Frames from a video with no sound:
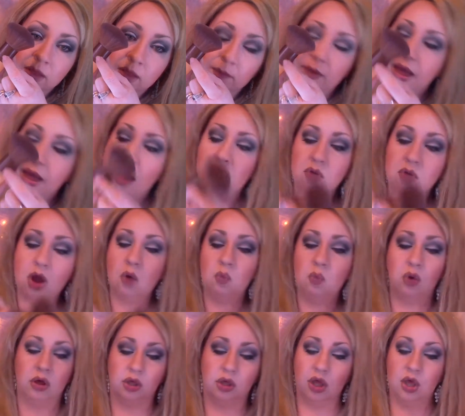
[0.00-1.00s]
But I don't know
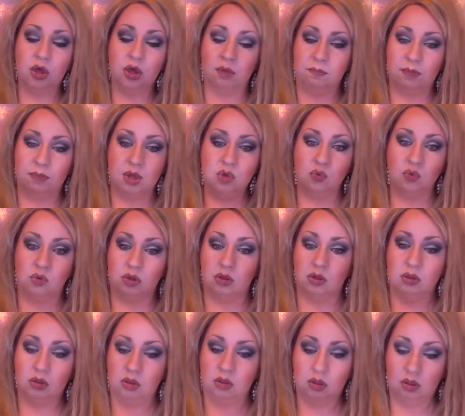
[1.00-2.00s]
what K and Book.
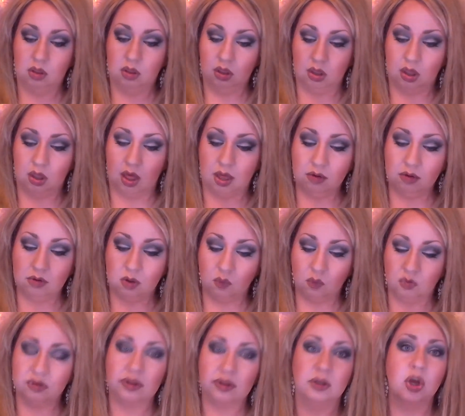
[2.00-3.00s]
I don't know
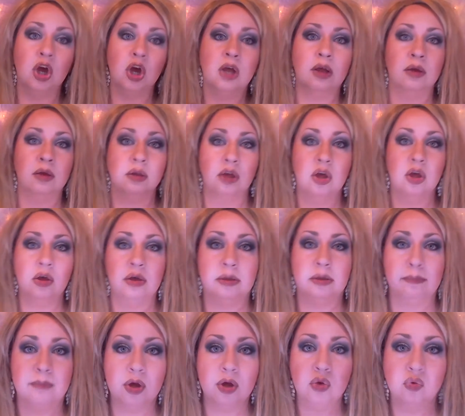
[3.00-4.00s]
what the K
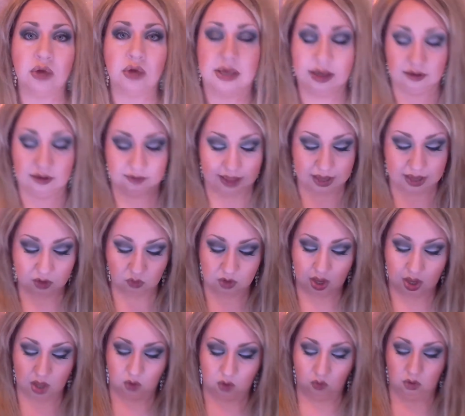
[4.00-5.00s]
and Book is. I don't
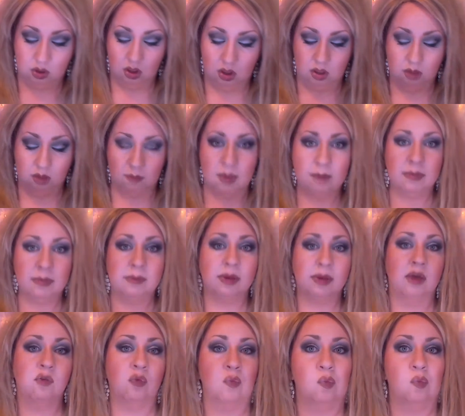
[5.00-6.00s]
know. Maybe
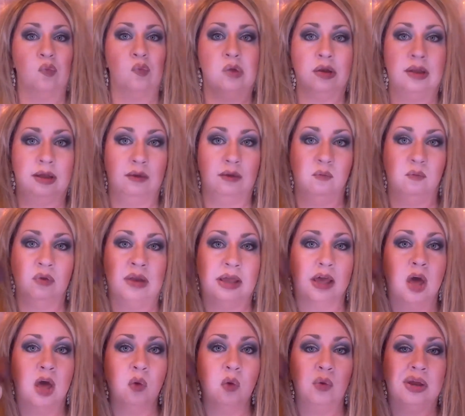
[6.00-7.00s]
because when they
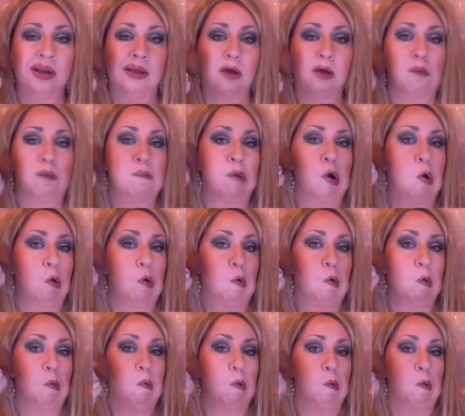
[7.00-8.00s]
go in, they go boop.
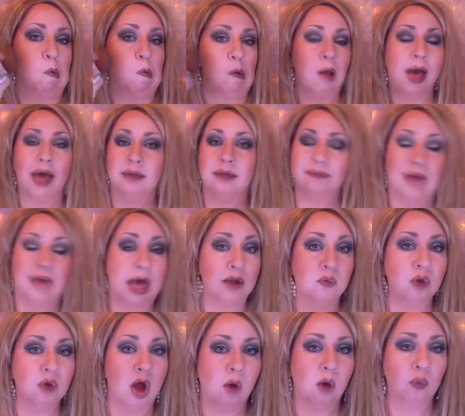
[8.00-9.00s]
I
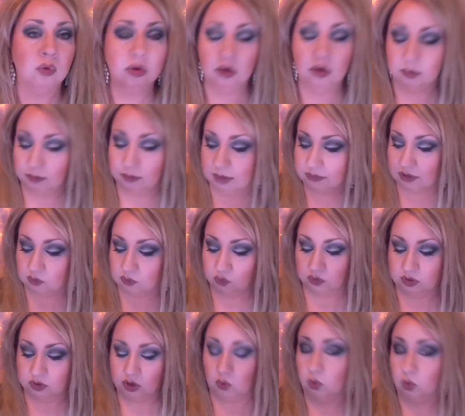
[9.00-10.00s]
don't know. Maybe that's what
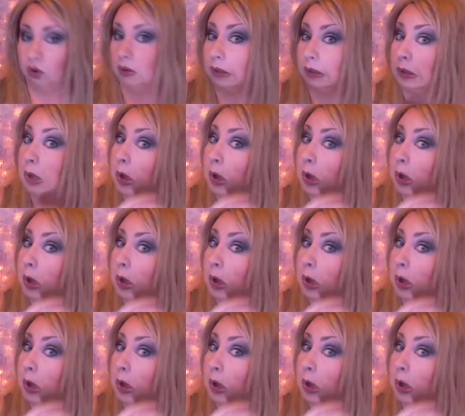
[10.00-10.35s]
they do. Or